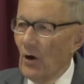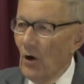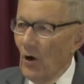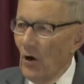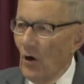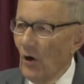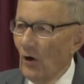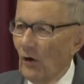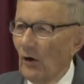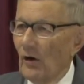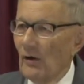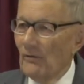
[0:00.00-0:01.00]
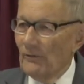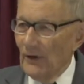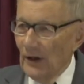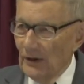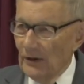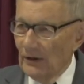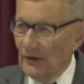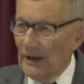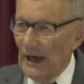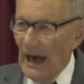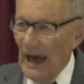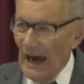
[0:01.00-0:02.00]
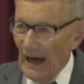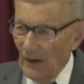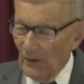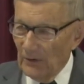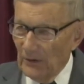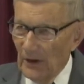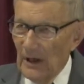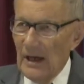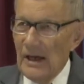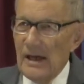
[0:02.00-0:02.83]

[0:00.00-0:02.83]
all figured out.